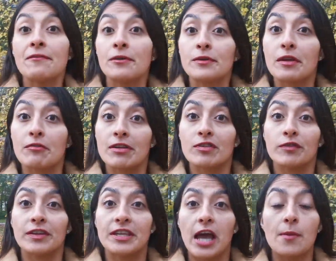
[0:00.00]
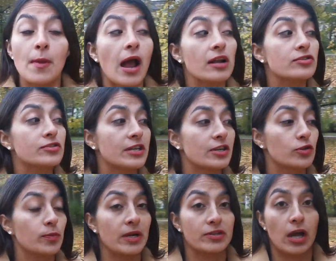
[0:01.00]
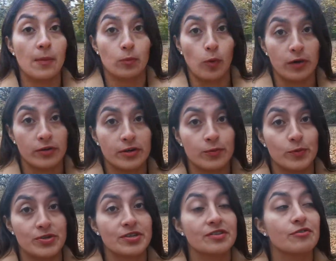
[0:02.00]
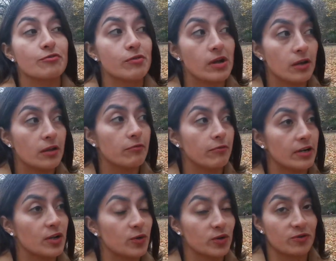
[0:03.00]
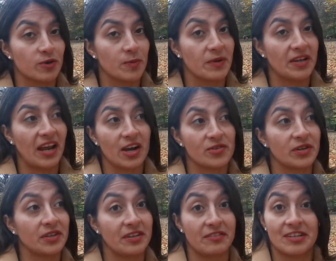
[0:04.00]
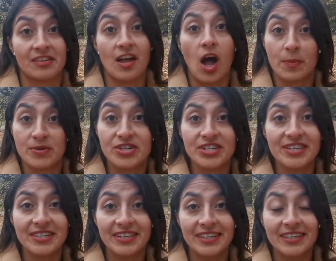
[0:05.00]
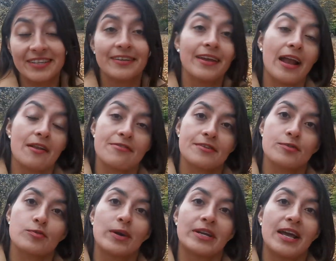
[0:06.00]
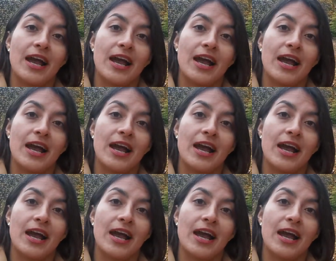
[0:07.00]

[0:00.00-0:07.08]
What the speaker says: for the rest of the time, I'll stick to my tap water, which is really good for me and actually the best option, the healthiest one